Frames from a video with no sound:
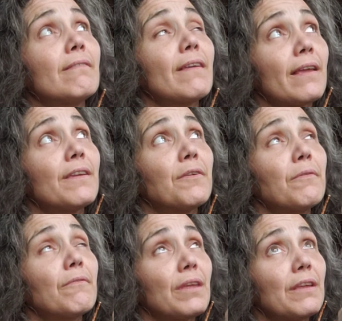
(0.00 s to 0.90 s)
Thank you.
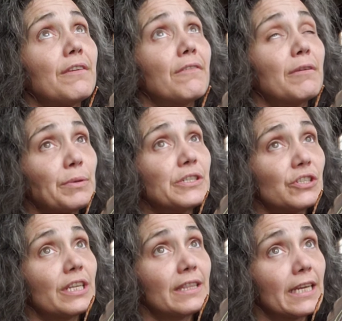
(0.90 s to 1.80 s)
Thank you. I
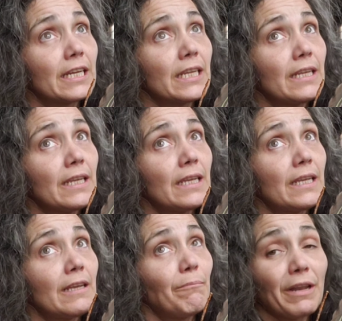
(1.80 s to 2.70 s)
appreciate that.
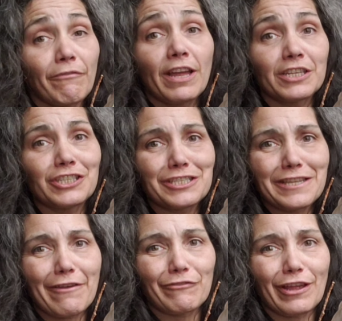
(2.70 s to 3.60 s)
But if I had just left,